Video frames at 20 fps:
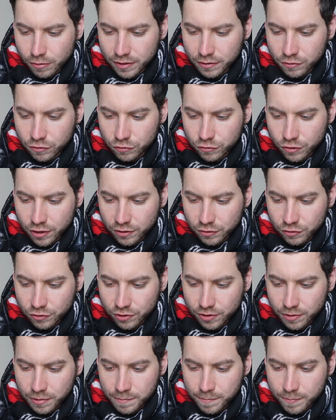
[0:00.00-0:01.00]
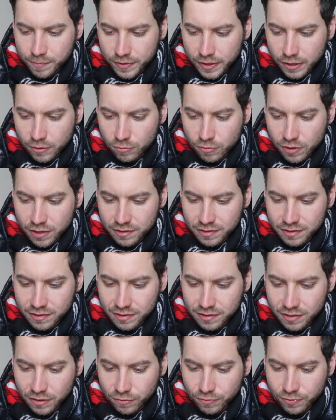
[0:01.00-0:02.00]
rate structure and
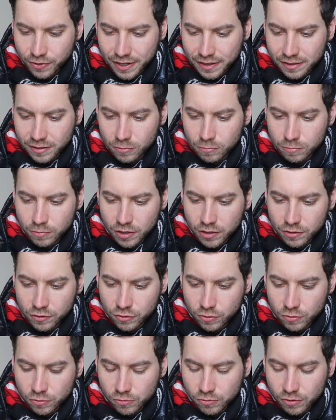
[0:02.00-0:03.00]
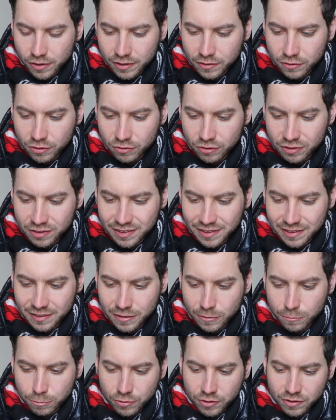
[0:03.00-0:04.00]
raises the effective marginal rate to
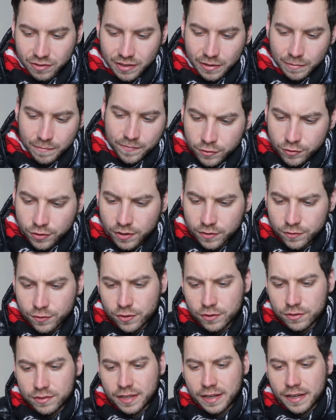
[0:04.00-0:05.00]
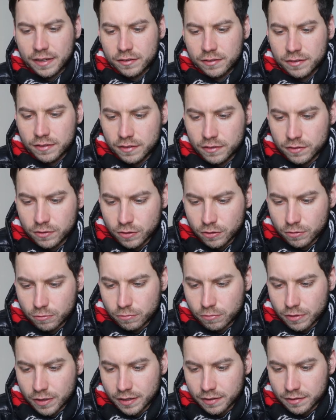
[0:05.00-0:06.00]
60%. Transfer taxes
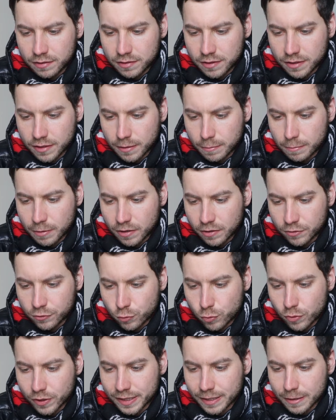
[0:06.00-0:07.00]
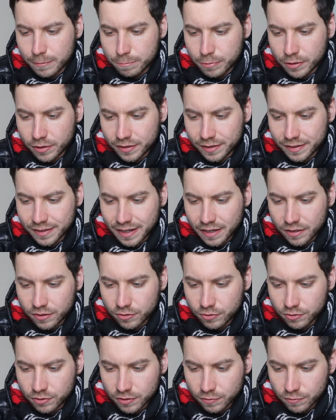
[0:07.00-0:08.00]
raised about $28 billion
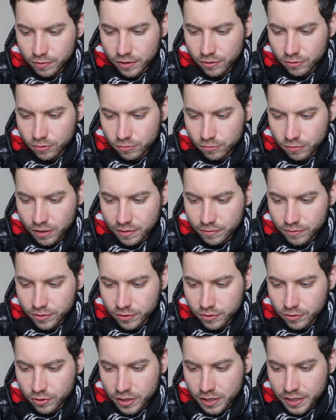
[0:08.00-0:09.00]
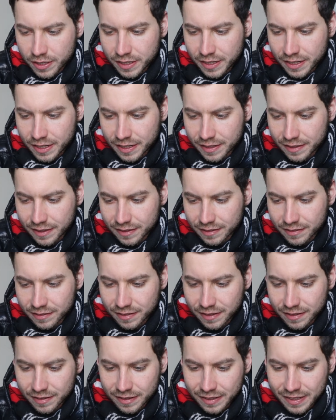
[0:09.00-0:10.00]
in federal revenue in
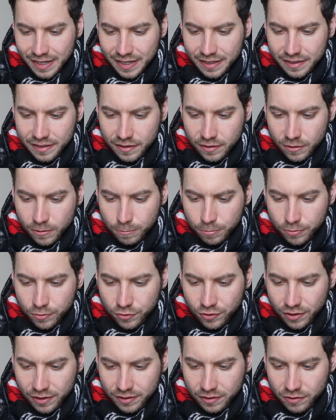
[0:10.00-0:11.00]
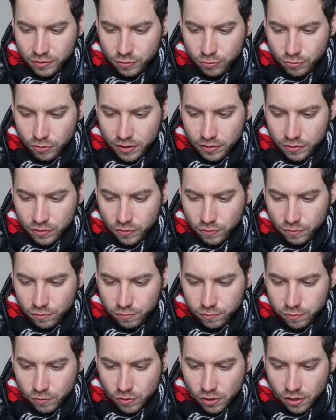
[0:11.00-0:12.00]
1999 and are projected to raise over
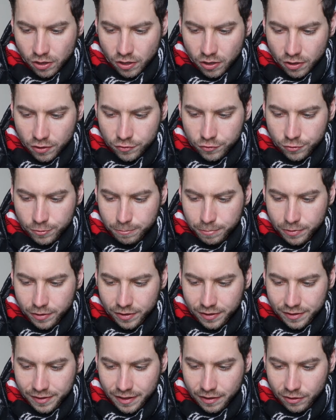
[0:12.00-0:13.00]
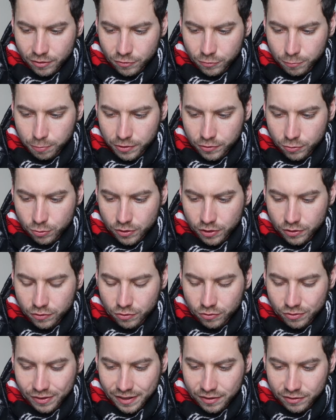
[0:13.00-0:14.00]
$400 billion between
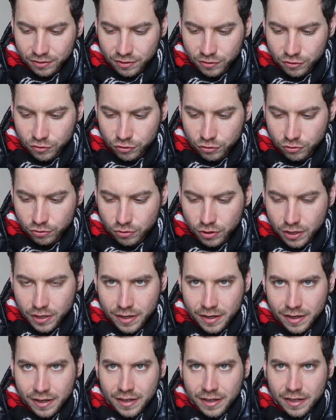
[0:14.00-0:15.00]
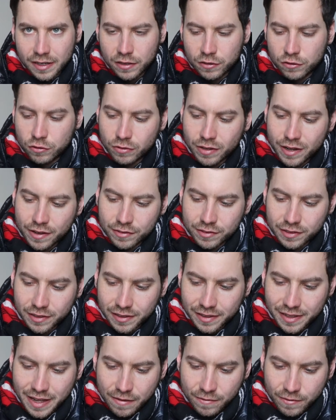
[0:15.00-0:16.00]
2002 and
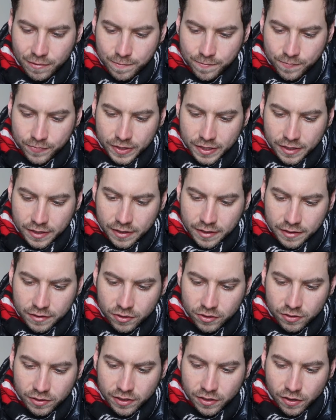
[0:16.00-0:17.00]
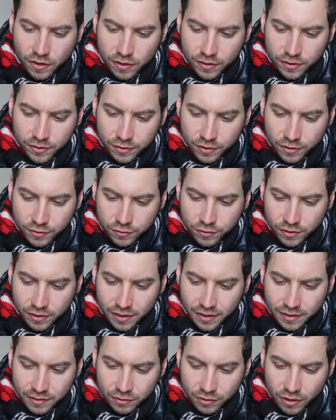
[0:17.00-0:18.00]
2011. Nearly all
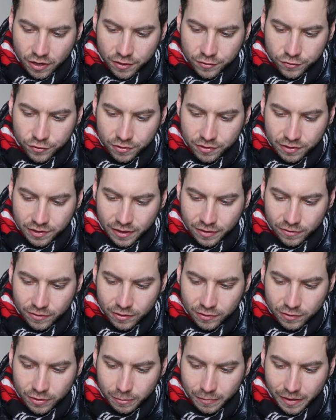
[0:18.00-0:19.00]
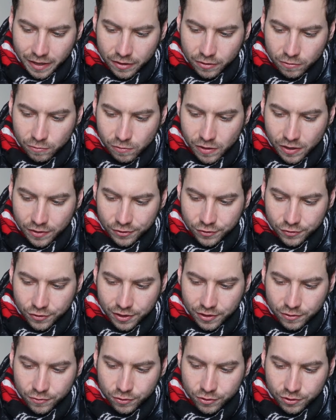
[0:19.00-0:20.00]
industrialized countries levied some kind of wealth
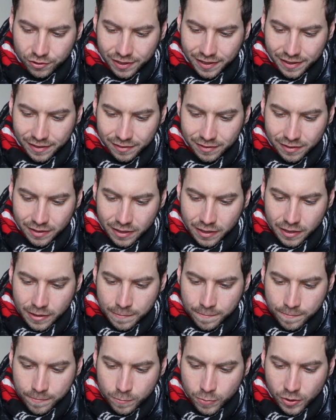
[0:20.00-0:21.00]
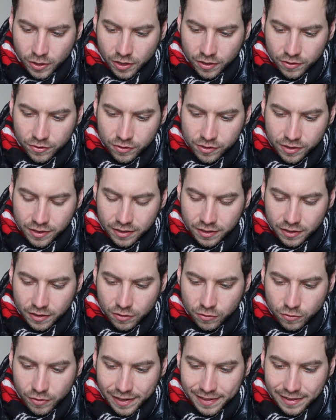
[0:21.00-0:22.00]
transfer tax. But other than the
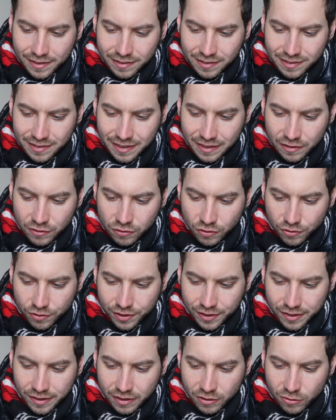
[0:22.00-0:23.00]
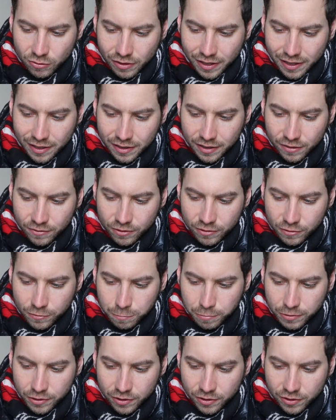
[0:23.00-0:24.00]
United States, only the UK levies
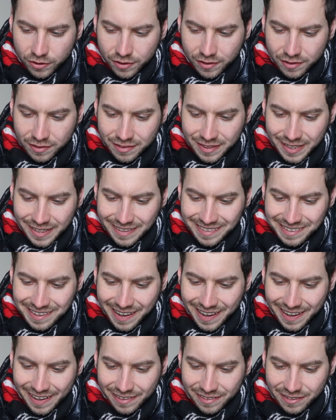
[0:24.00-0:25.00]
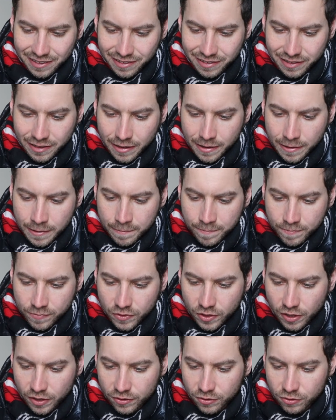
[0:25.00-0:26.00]
pure estate taxes.
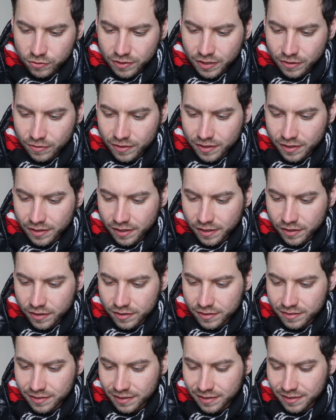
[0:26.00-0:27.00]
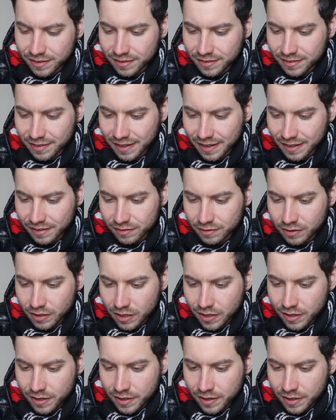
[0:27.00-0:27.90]
The others have an inheritance tax